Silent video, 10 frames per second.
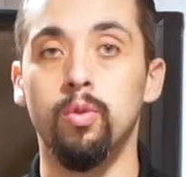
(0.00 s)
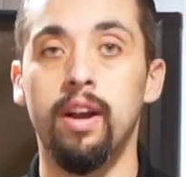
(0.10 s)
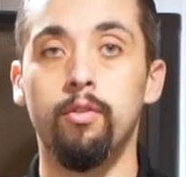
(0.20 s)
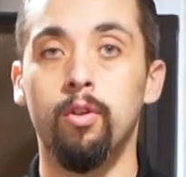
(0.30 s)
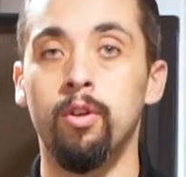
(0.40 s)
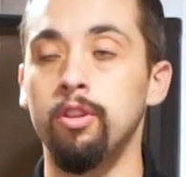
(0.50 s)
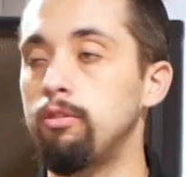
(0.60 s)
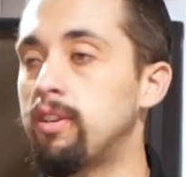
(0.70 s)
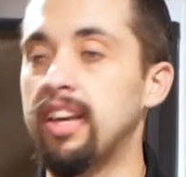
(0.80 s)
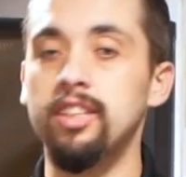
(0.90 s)
Whenever
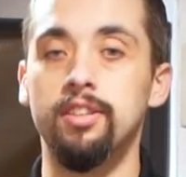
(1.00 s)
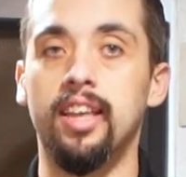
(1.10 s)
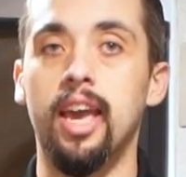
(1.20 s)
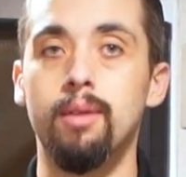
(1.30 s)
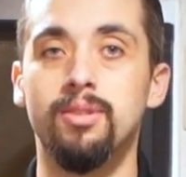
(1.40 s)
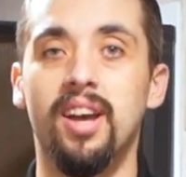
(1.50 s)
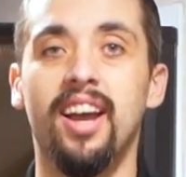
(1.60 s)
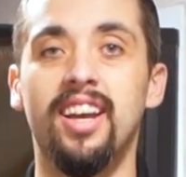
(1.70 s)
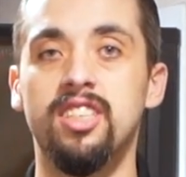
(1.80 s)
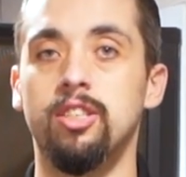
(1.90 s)
you get to the
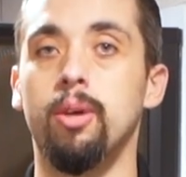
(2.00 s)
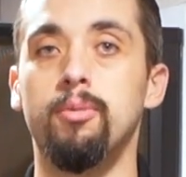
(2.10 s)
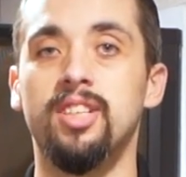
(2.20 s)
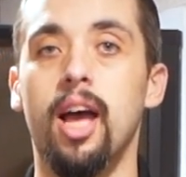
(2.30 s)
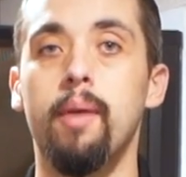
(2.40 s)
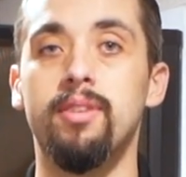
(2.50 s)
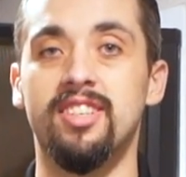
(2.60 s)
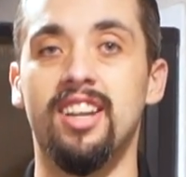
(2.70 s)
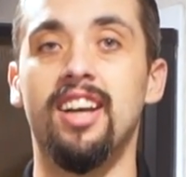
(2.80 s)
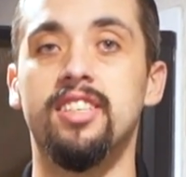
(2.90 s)
campsite, it's summertime,
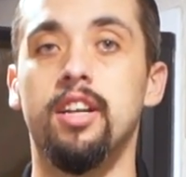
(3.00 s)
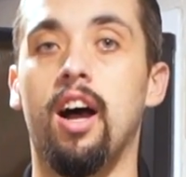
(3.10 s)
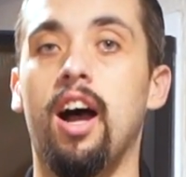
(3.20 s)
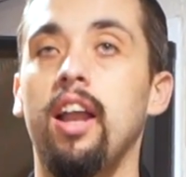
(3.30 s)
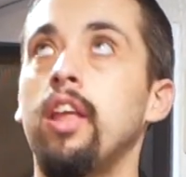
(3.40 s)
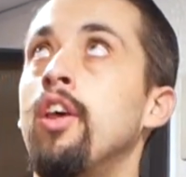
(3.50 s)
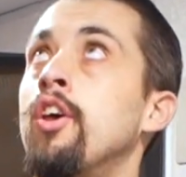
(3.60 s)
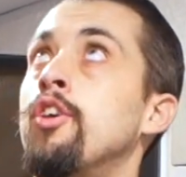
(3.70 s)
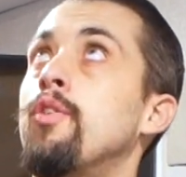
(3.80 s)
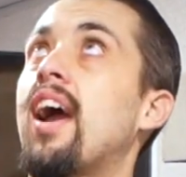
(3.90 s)
it's nice and hot.
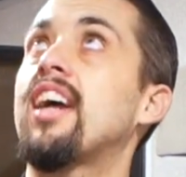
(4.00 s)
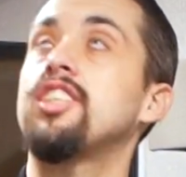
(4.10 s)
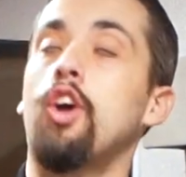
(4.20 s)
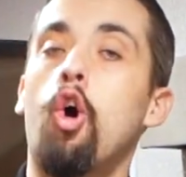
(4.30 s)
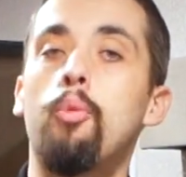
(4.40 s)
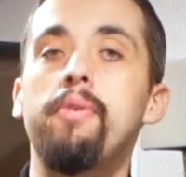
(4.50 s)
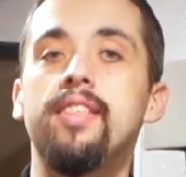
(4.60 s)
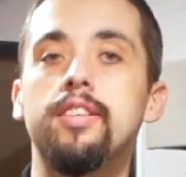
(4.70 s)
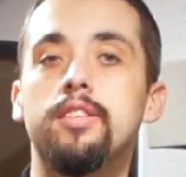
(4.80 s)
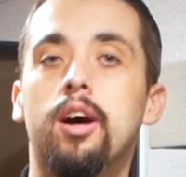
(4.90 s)
You actually open
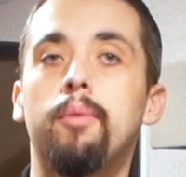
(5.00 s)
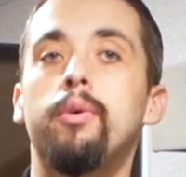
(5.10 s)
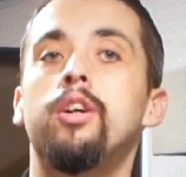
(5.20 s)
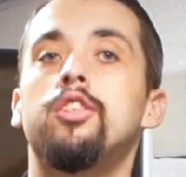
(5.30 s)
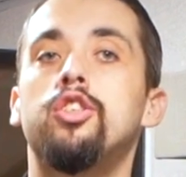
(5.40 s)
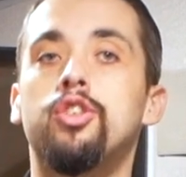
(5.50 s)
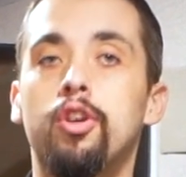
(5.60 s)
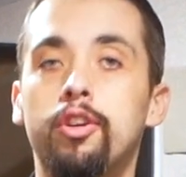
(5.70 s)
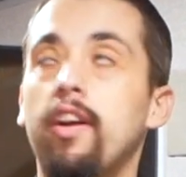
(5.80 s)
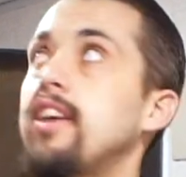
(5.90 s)
this up,
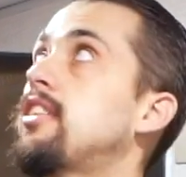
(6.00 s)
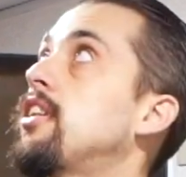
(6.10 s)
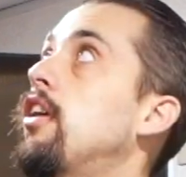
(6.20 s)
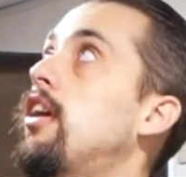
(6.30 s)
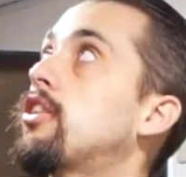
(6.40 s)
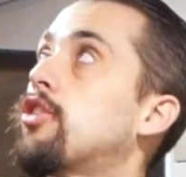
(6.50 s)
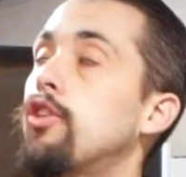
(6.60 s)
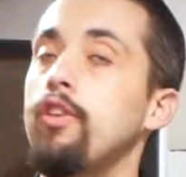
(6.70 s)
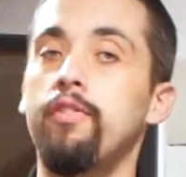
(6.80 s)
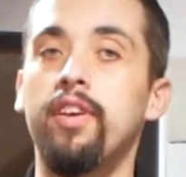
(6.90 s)
turn your AC on,
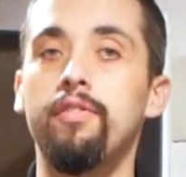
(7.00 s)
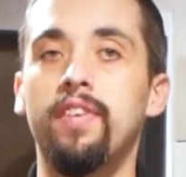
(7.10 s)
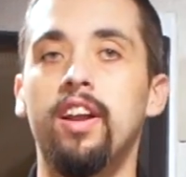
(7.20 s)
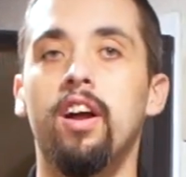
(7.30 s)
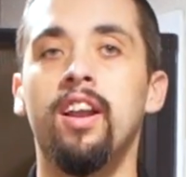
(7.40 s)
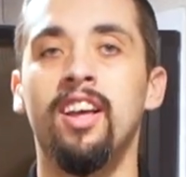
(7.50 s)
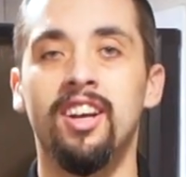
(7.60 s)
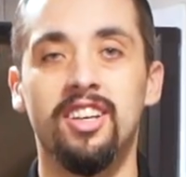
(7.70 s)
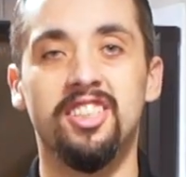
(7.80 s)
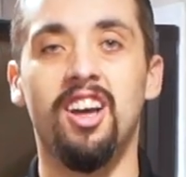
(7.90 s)
turn your vent fan on,
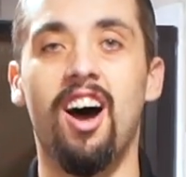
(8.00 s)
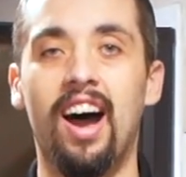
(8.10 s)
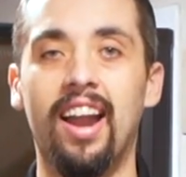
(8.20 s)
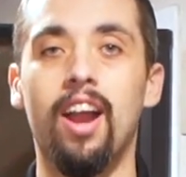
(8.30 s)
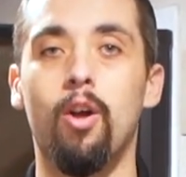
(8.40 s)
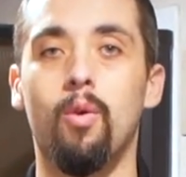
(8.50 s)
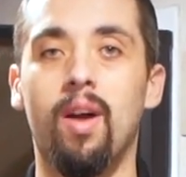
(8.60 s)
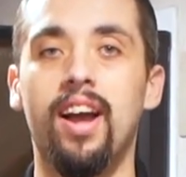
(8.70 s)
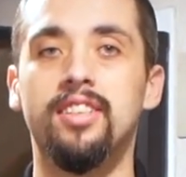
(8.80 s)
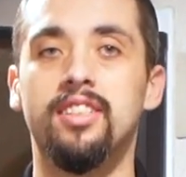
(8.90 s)
because hot air
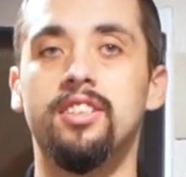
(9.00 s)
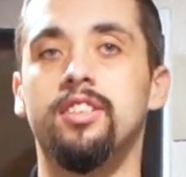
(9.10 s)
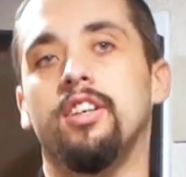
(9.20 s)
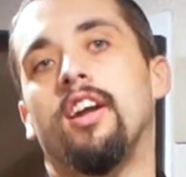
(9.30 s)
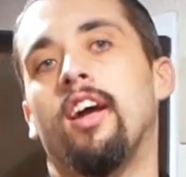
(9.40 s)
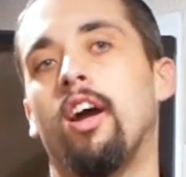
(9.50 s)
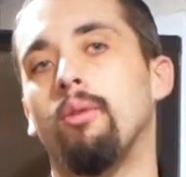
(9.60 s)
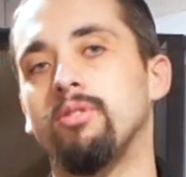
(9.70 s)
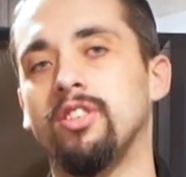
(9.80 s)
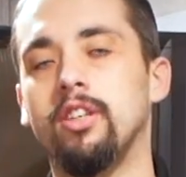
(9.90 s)
rises, it's gonna
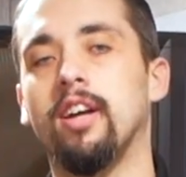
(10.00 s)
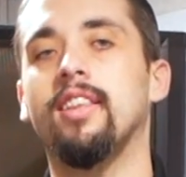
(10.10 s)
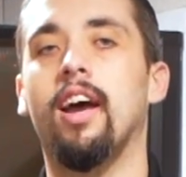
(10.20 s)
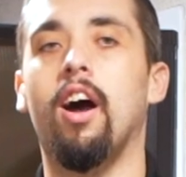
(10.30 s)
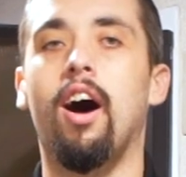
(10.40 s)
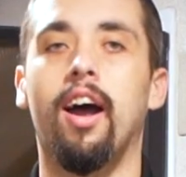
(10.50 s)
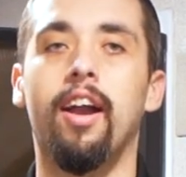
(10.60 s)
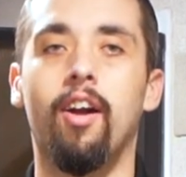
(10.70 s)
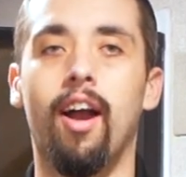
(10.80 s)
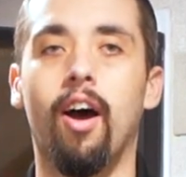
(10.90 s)
help suck that hot
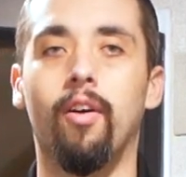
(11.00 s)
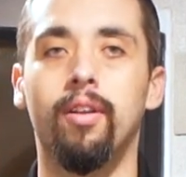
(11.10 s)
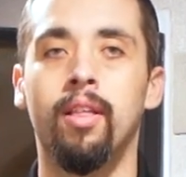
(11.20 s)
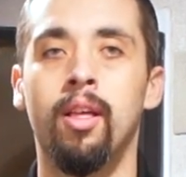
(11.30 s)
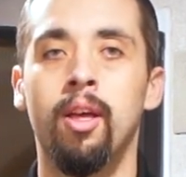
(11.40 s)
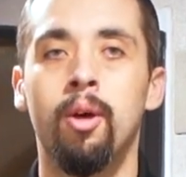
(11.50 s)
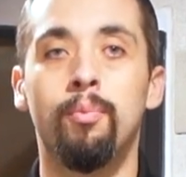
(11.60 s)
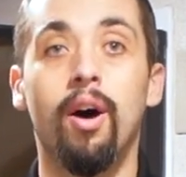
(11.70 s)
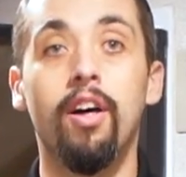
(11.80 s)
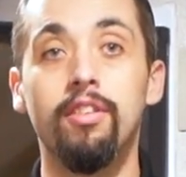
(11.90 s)
air out.
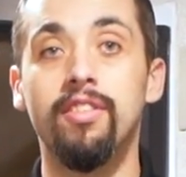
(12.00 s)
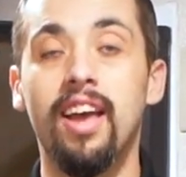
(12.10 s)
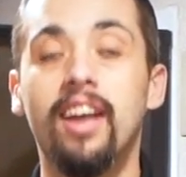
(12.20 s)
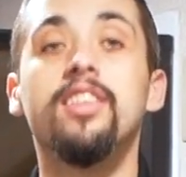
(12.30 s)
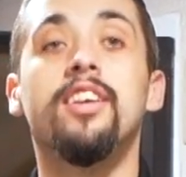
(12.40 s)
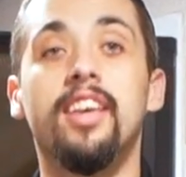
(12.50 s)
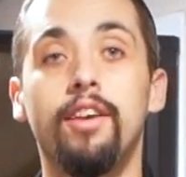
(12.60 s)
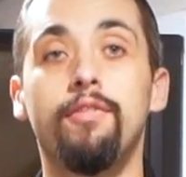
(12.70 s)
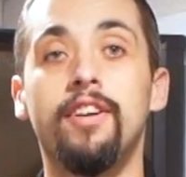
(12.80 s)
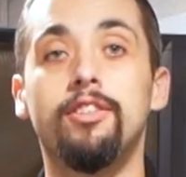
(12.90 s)
But other than that, the
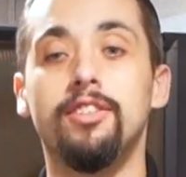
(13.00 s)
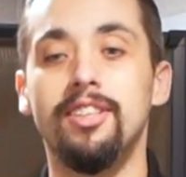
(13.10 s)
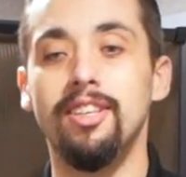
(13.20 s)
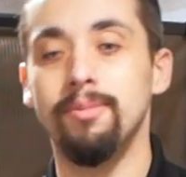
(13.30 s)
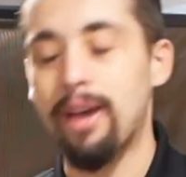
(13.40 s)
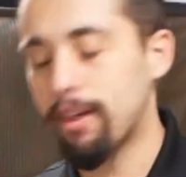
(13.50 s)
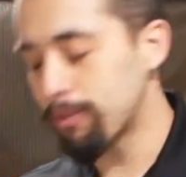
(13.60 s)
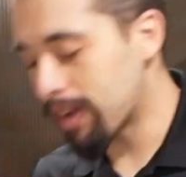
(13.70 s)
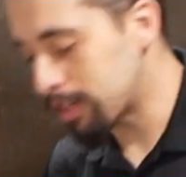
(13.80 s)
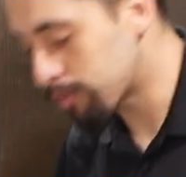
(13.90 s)
key features in this
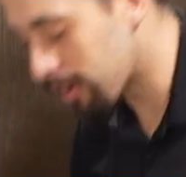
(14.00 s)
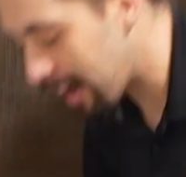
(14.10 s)
bathroom, guys, we're gonna